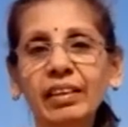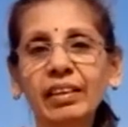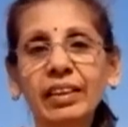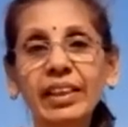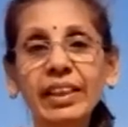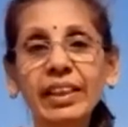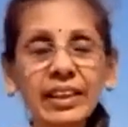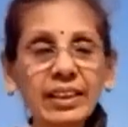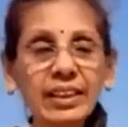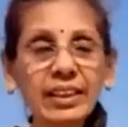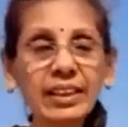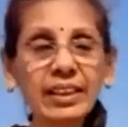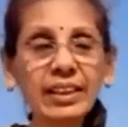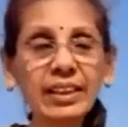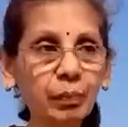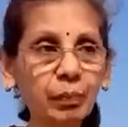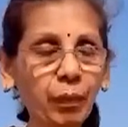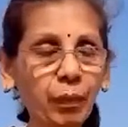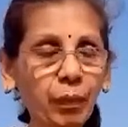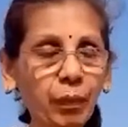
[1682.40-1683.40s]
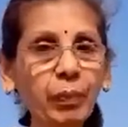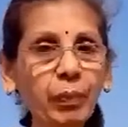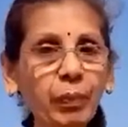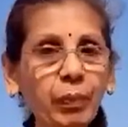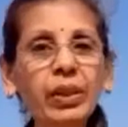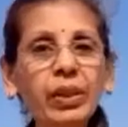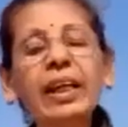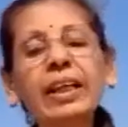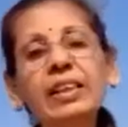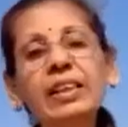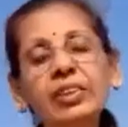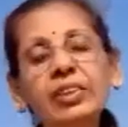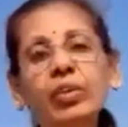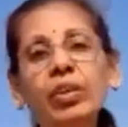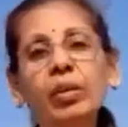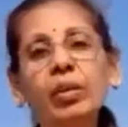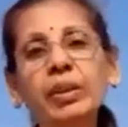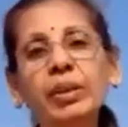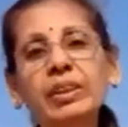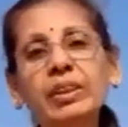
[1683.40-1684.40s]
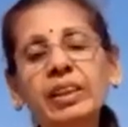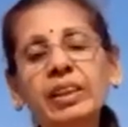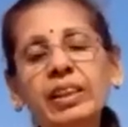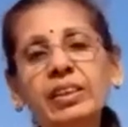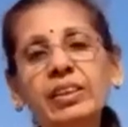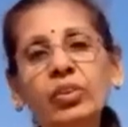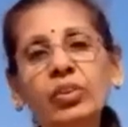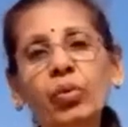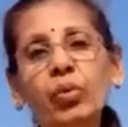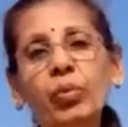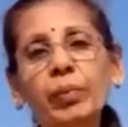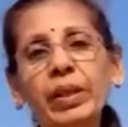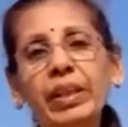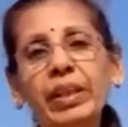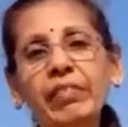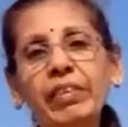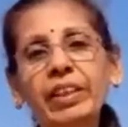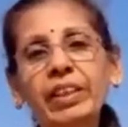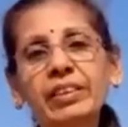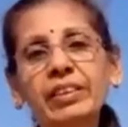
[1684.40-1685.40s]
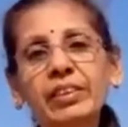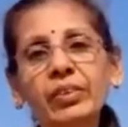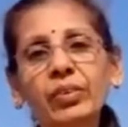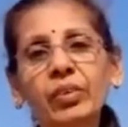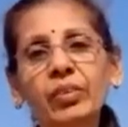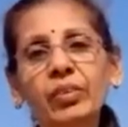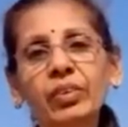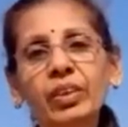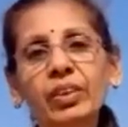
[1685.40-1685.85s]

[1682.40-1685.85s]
he has popularized Todarmalji in so many ways, you know,